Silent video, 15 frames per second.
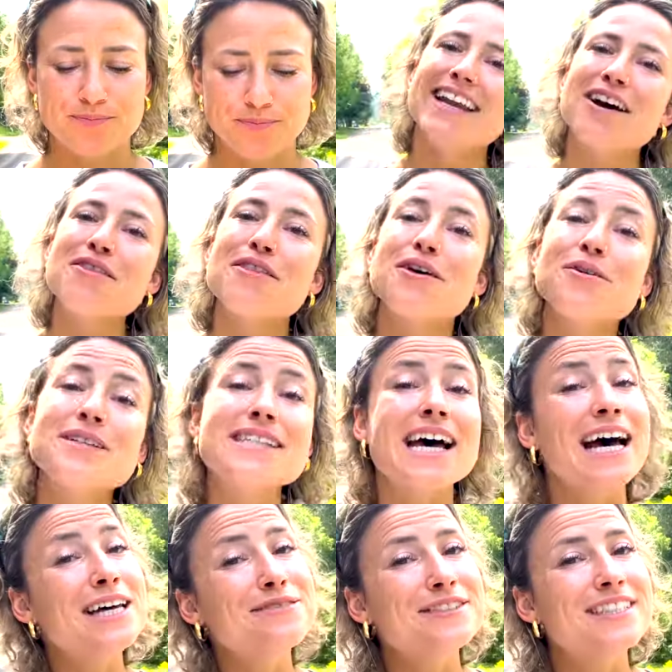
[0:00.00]
Now though it's
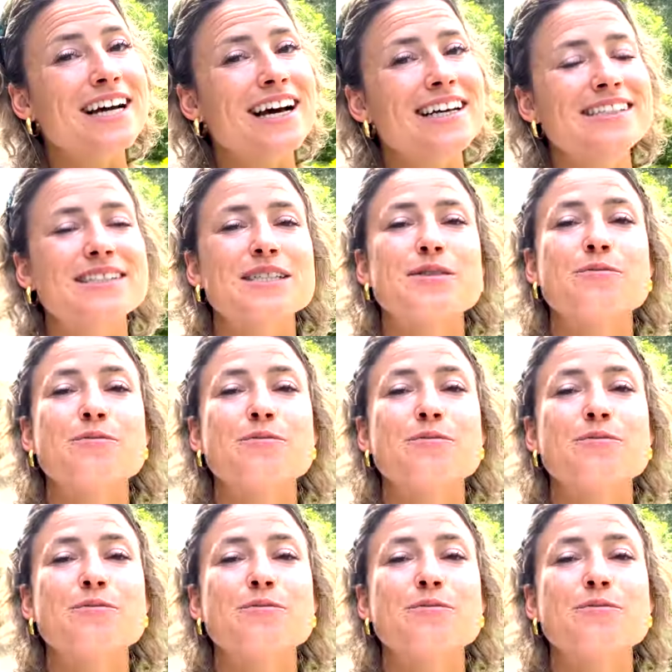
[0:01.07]
advertised as